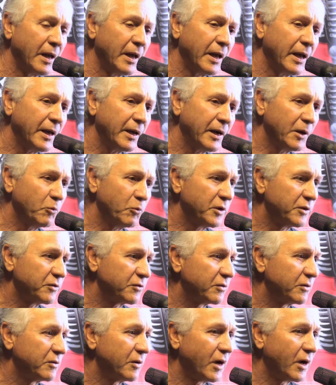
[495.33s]
And I went
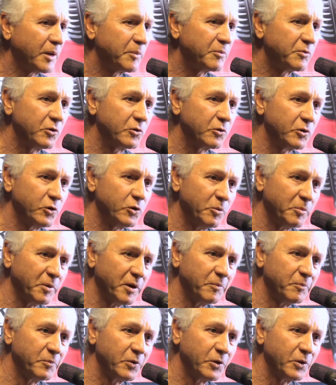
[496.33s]
to Iams
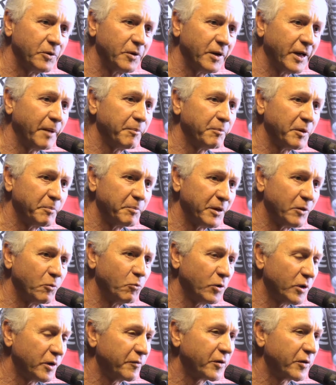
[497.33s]
Eukanuba, who happened to be
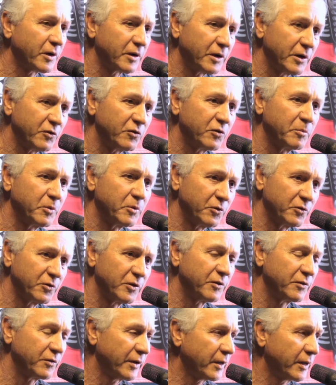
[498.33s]
one of our customers,
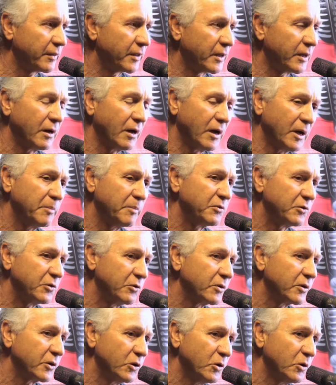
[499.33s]
that said that Iams
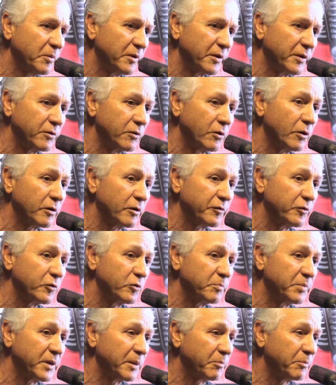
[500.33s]
Eukanuba, the dog
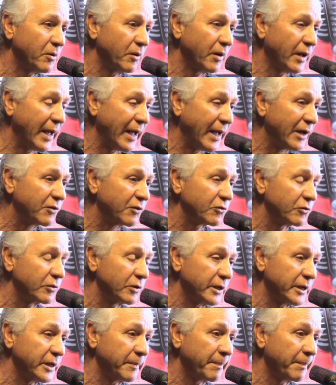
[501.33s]
food people,
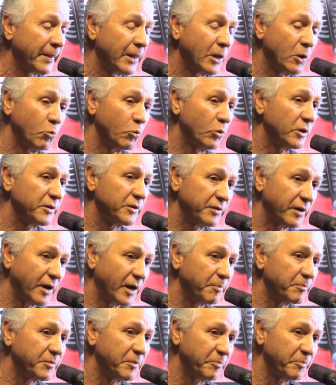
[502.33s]
actually will
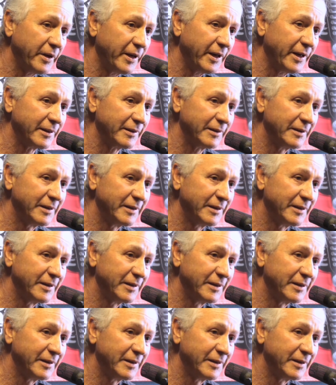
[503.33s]
adopt a pet.